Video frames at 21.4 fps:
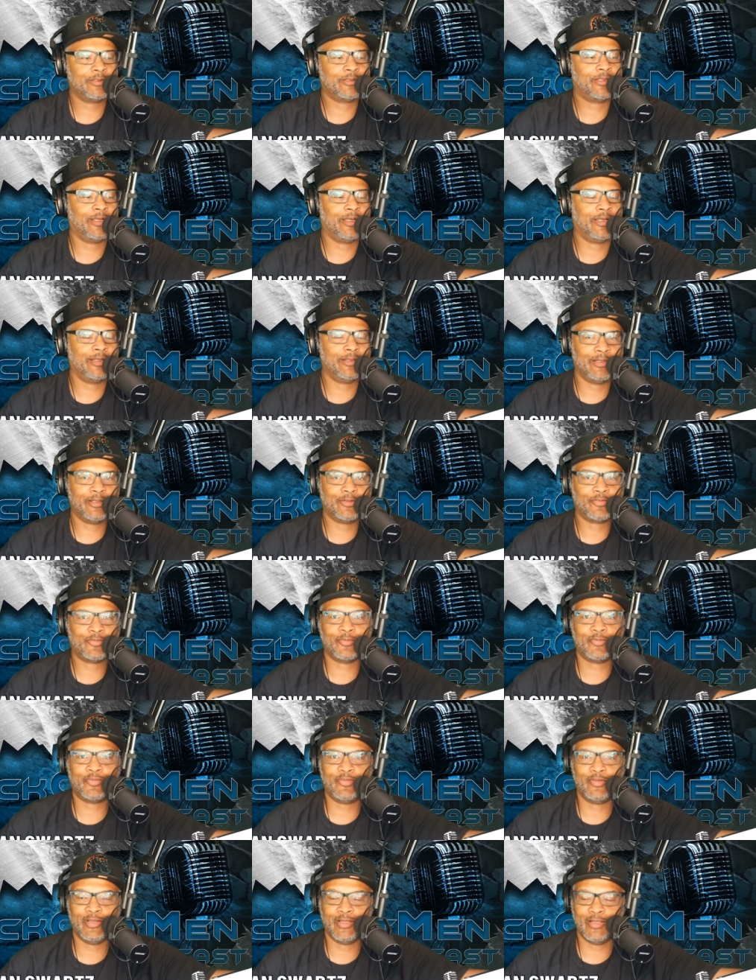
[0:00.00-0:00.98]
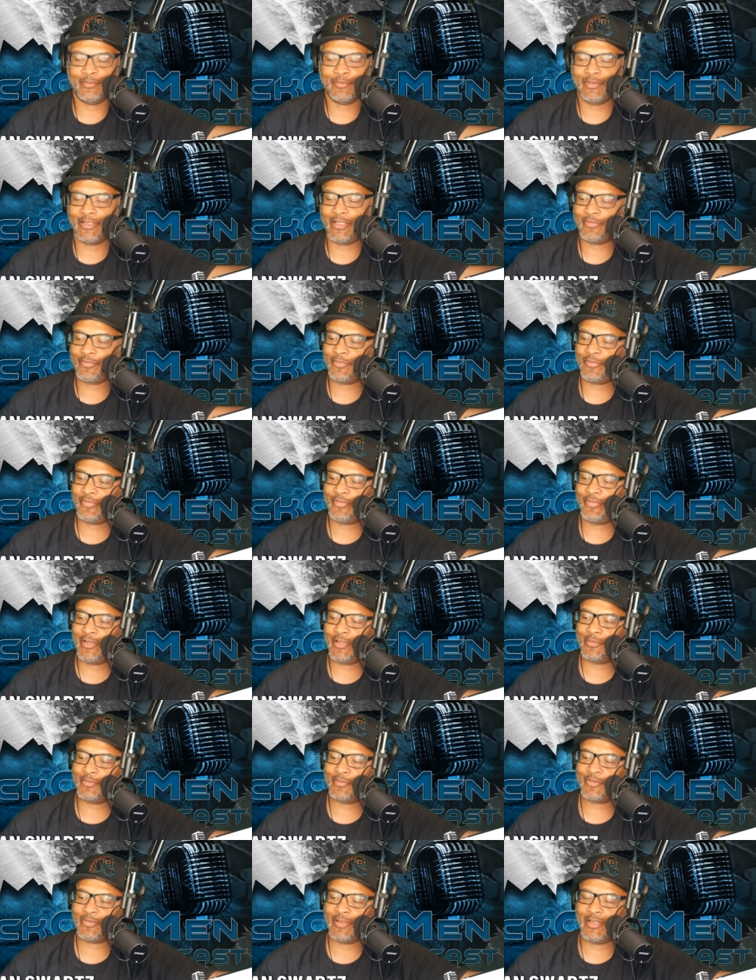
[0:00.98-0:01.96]
Okay, that's what's up. That's what's
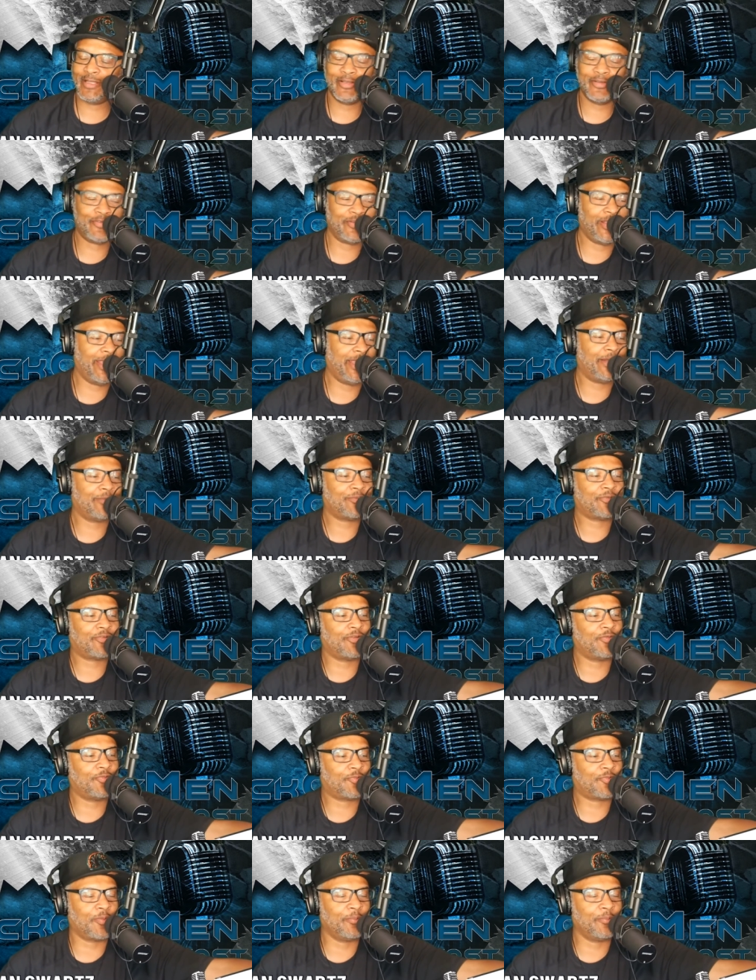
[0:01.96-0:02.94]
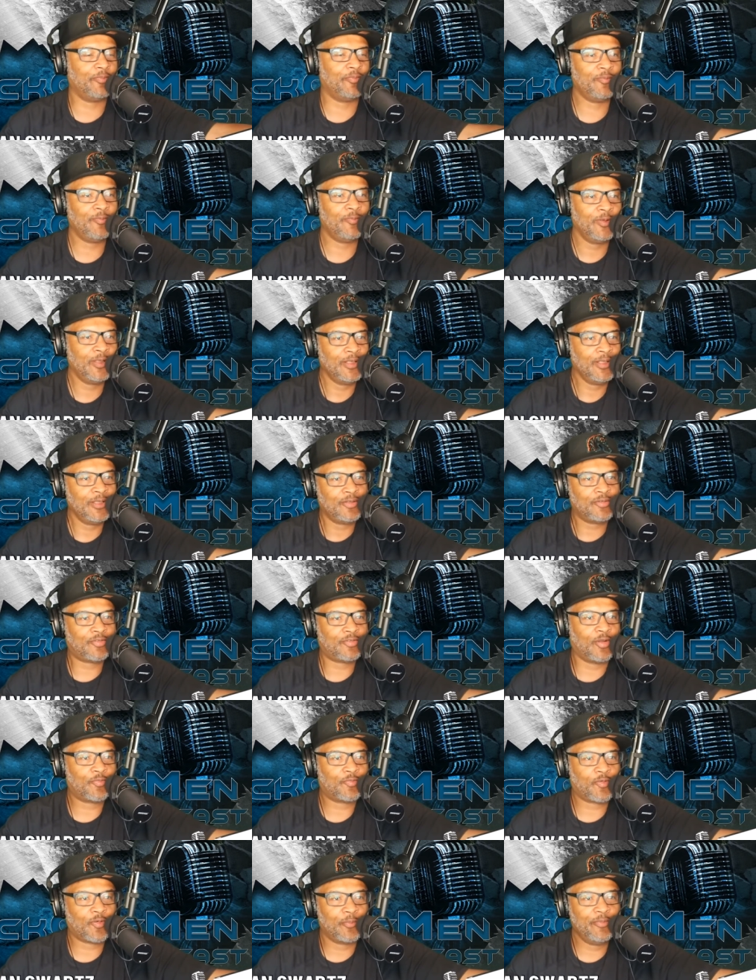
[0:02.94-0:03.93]
up. Trans Am. So from
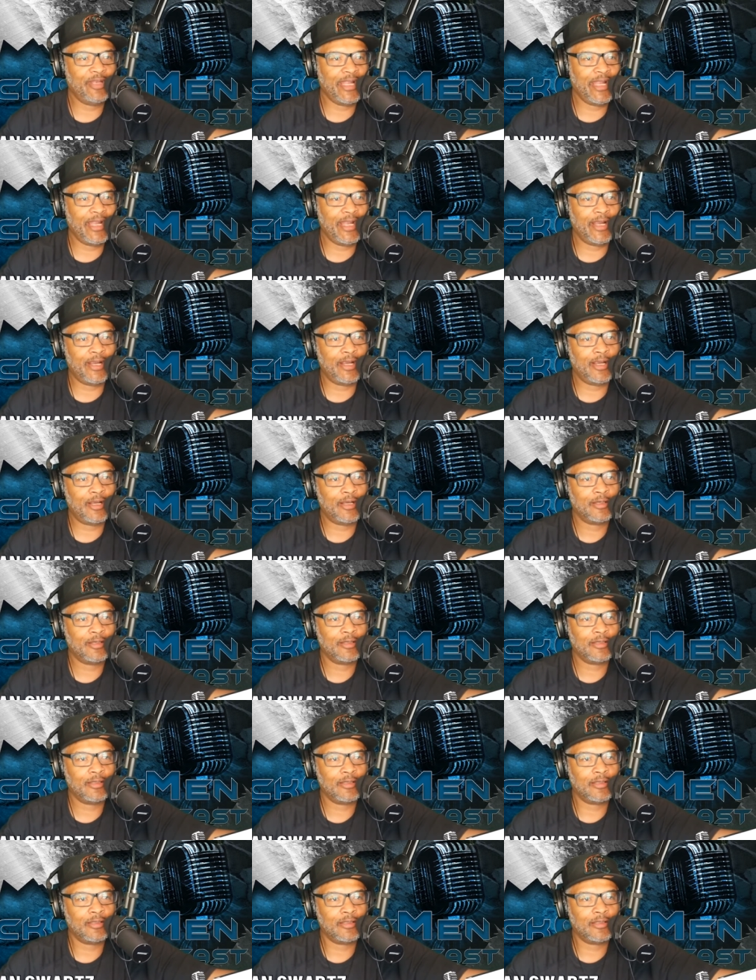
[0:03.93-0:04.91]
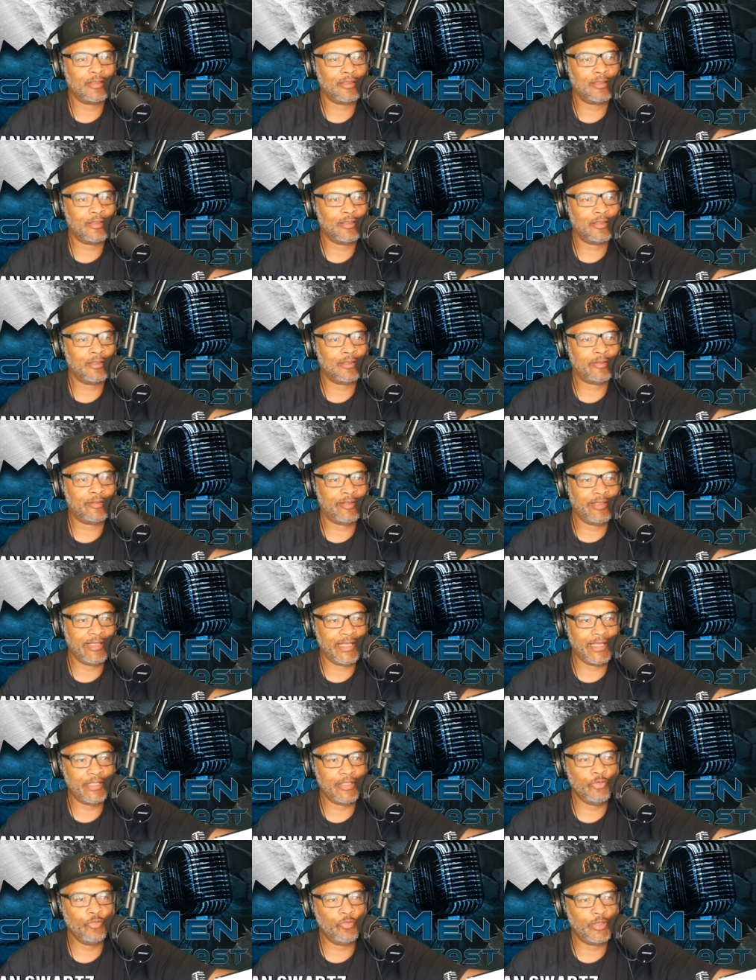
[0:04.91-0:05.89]
so from there,
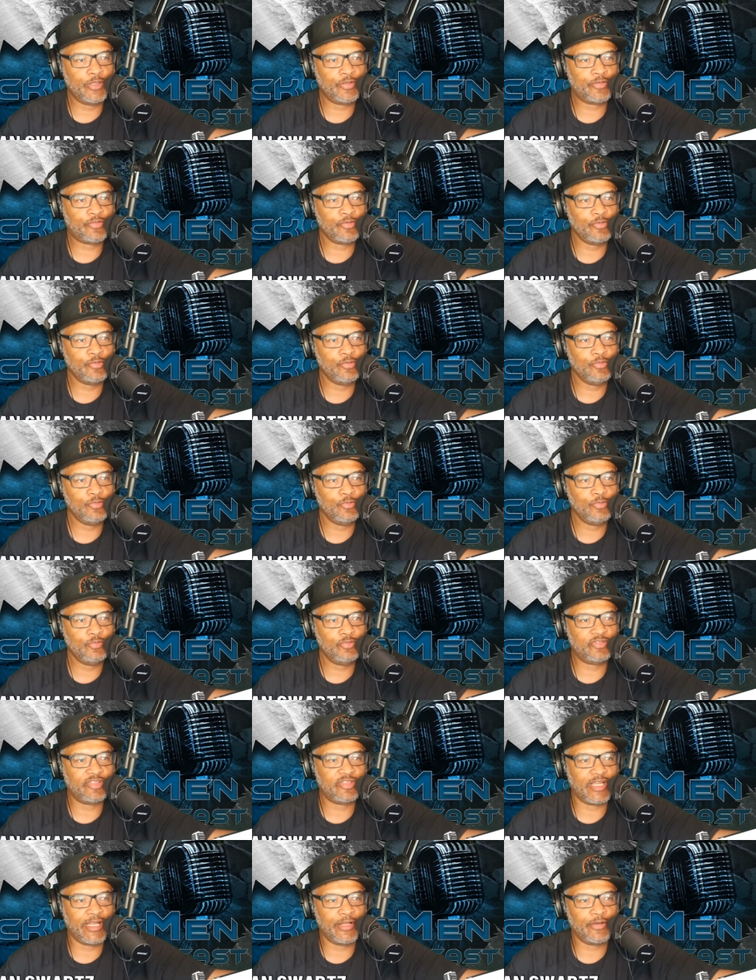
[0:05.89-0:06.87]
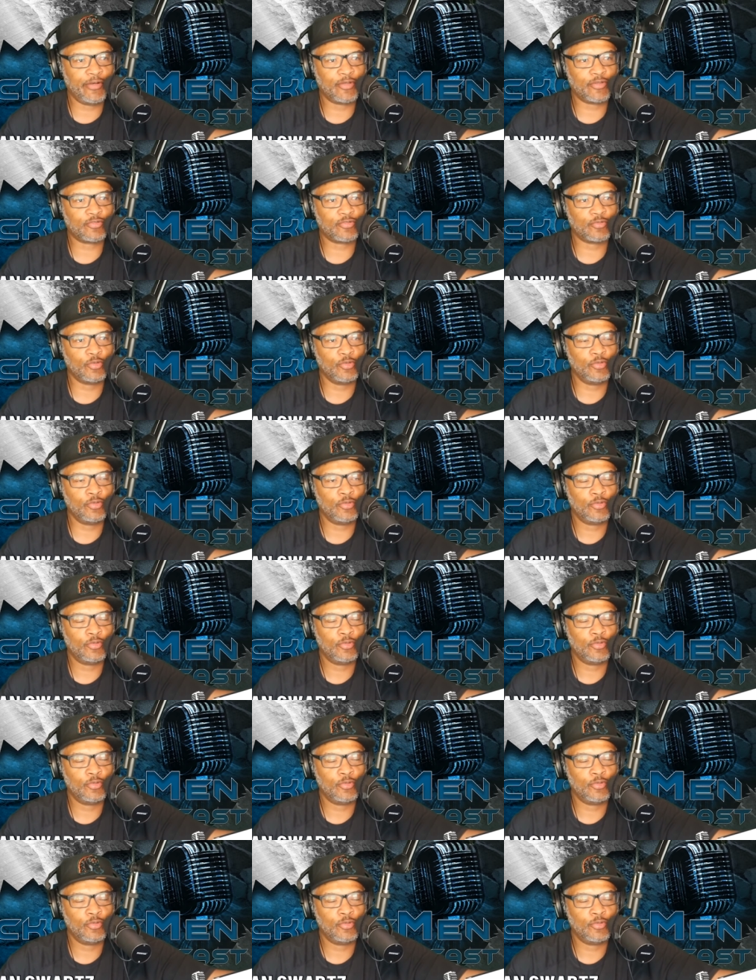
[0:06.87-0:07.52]
then you went to JNR Schugel?